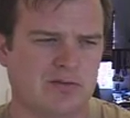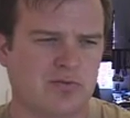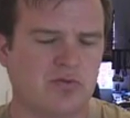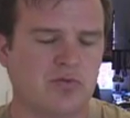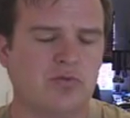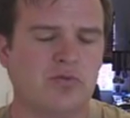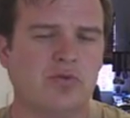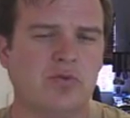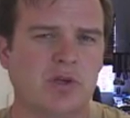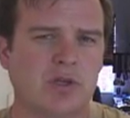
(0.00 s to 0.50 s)

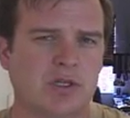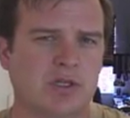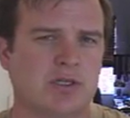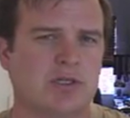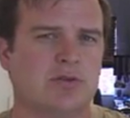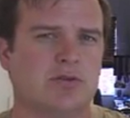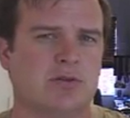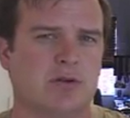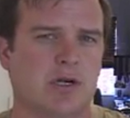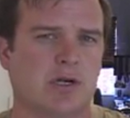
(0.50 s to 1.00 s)
Really
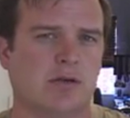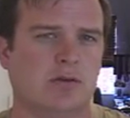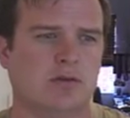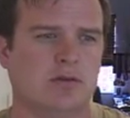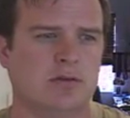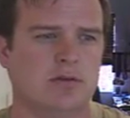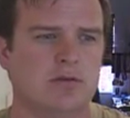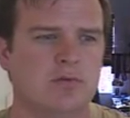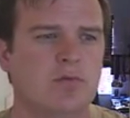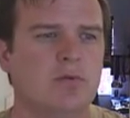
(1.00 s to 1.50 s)

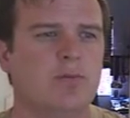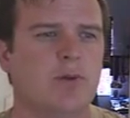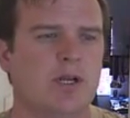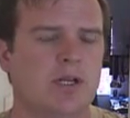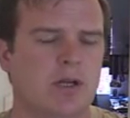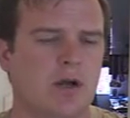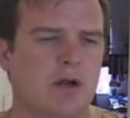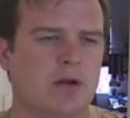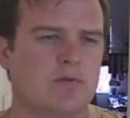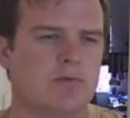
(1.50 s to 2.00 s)
struggled. When my
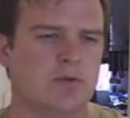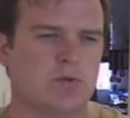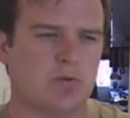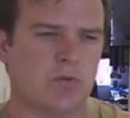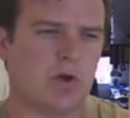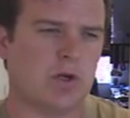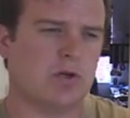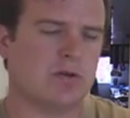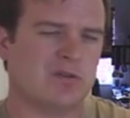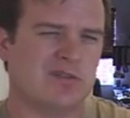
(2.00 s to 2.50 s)
daughter was
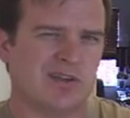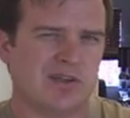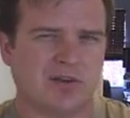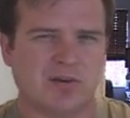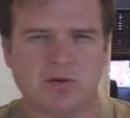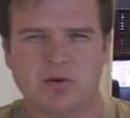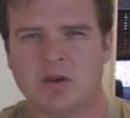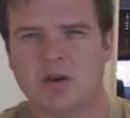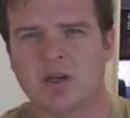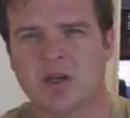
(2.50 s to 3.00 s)
1 or
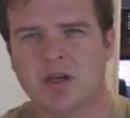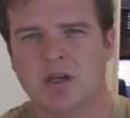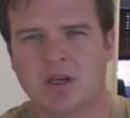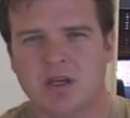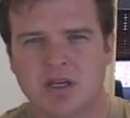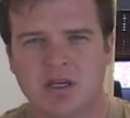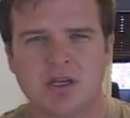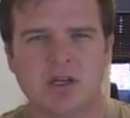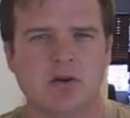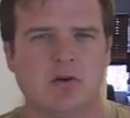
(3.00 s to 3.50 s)
2,
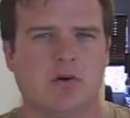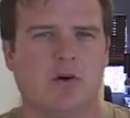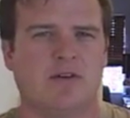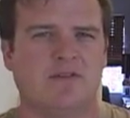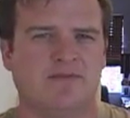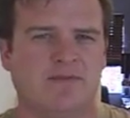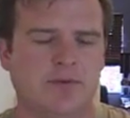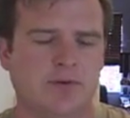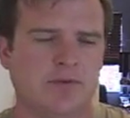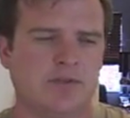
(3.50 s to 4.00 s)

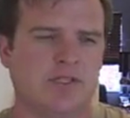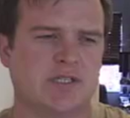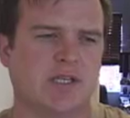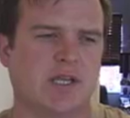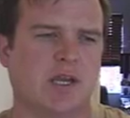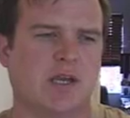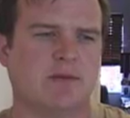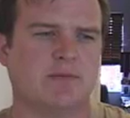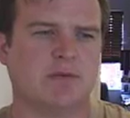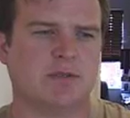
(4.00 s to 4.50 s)
on food
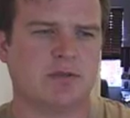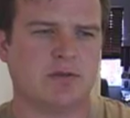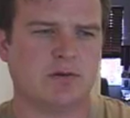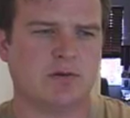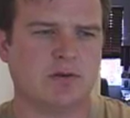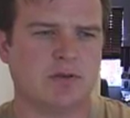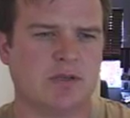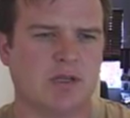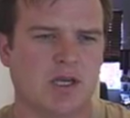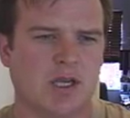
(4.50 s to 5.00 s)
stamps
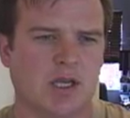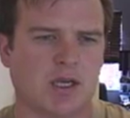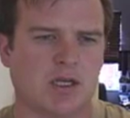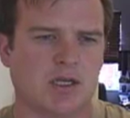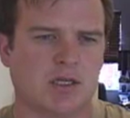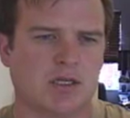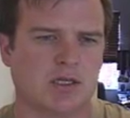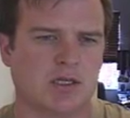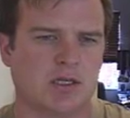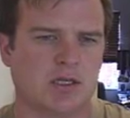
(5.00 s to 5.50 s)
sort of thing,
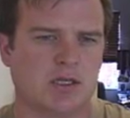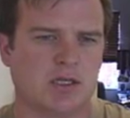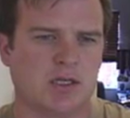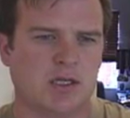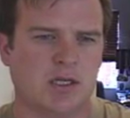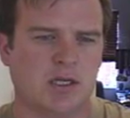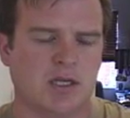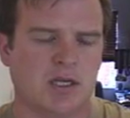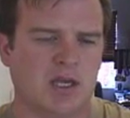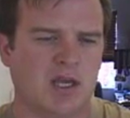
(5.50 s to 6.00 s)

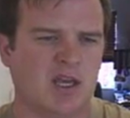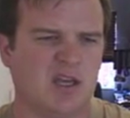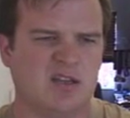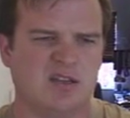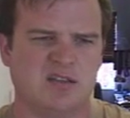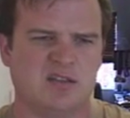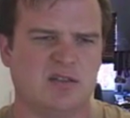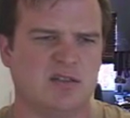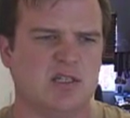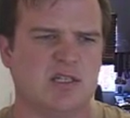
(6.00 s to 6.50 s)

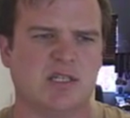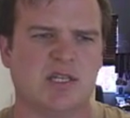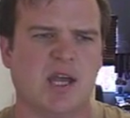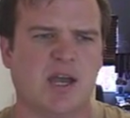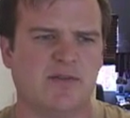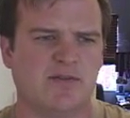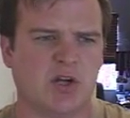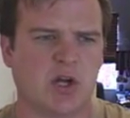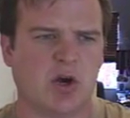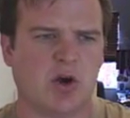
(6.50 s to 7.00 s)
and just
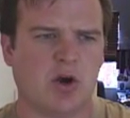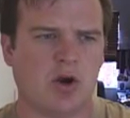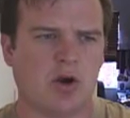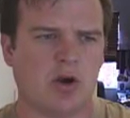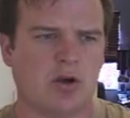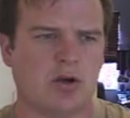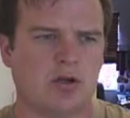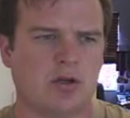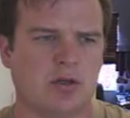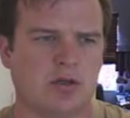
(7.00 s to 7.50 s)
having a
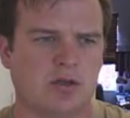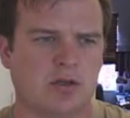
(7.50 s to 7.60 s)
hard